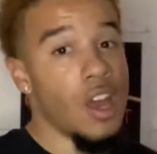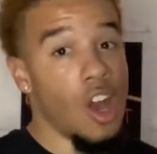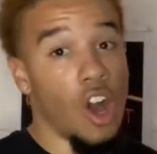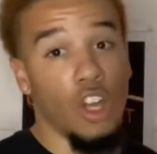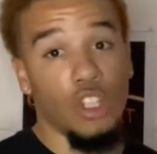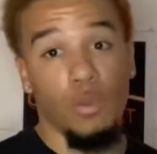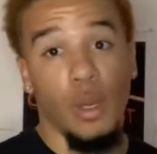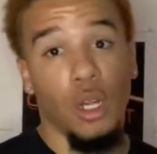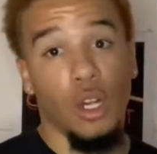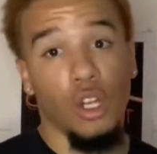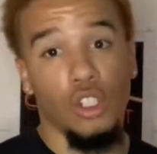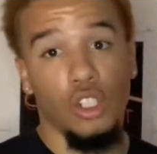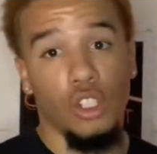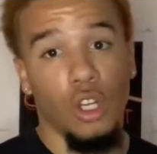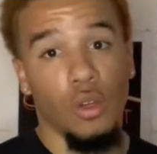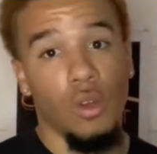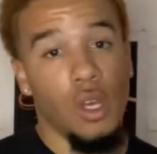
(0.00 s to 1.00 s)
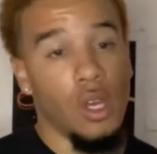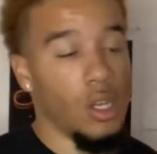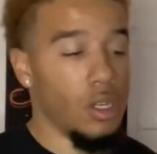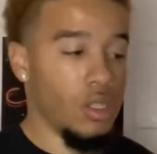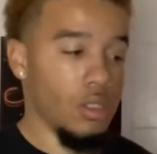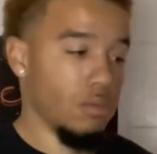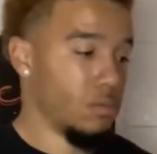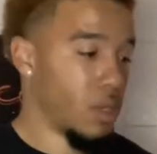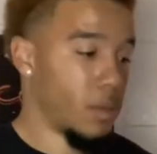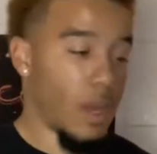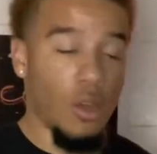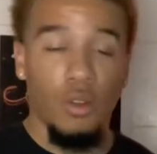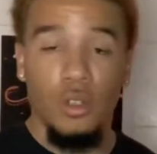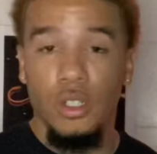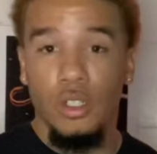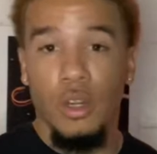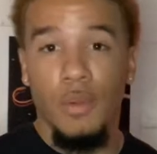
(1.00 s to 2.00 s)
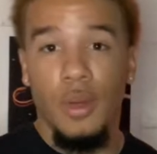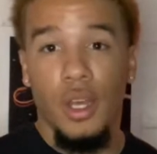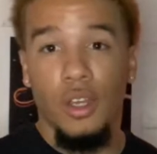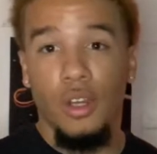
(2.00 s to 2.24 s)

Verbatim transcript: Also my girls, you know, I'm not going to discriminate.